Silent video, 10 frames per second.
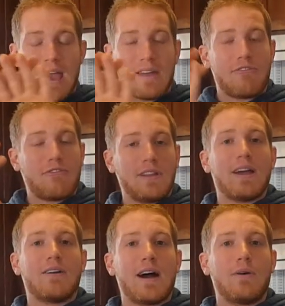and
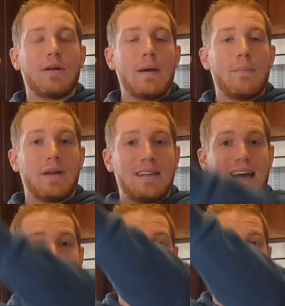flared out, but
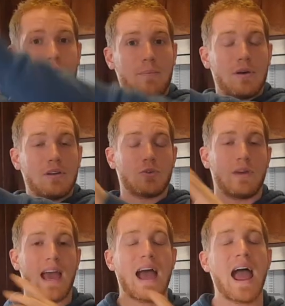not up. So
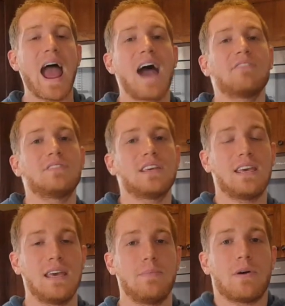we have to
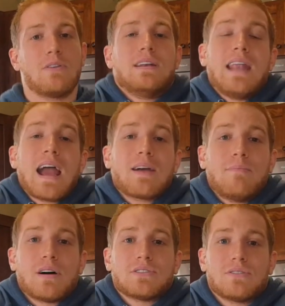keep our neck
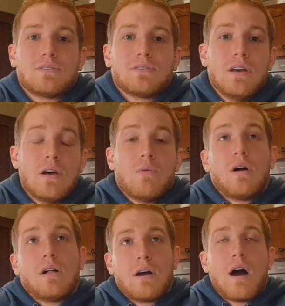muscle,
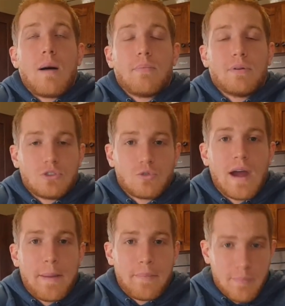well, our upper
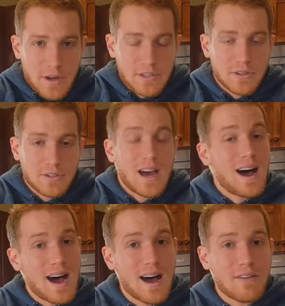trap muscles
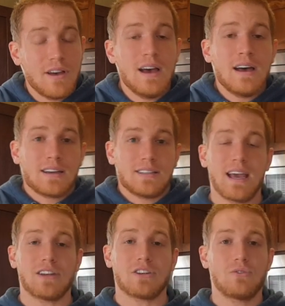off. Because
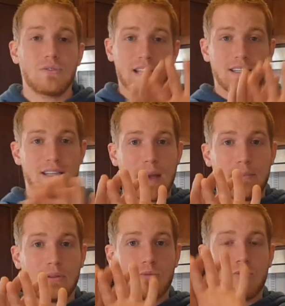again, as soon as that
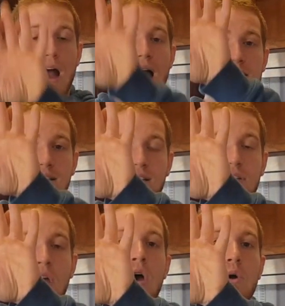scapula rises,